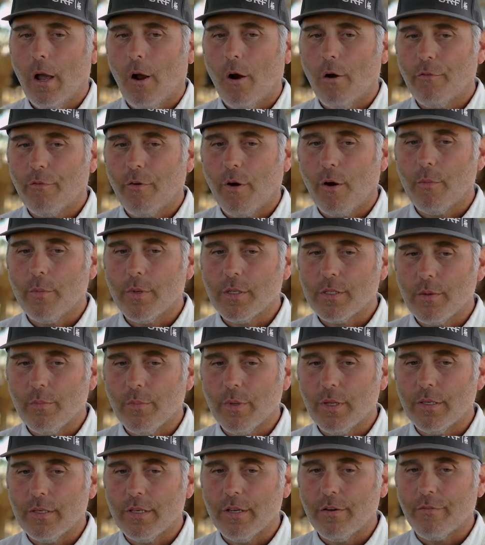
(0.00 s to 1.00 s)
Yeah, our farm is a
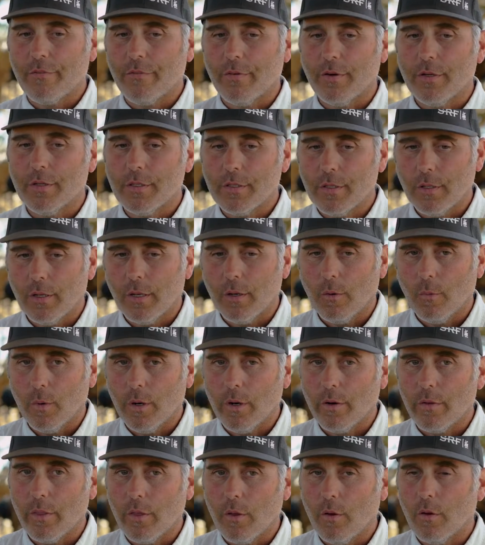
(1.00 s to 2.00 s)
bit different. Uh,
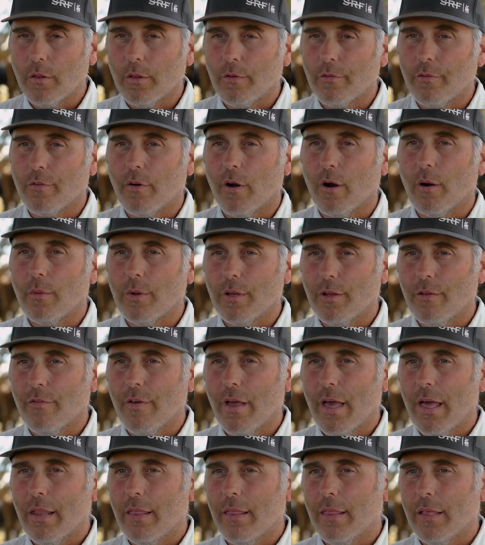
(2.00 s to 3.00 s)
we're the only farm in
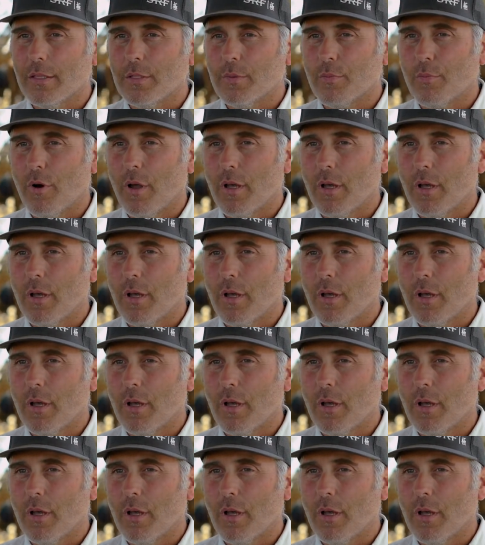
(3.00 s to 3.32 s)
Nevada that's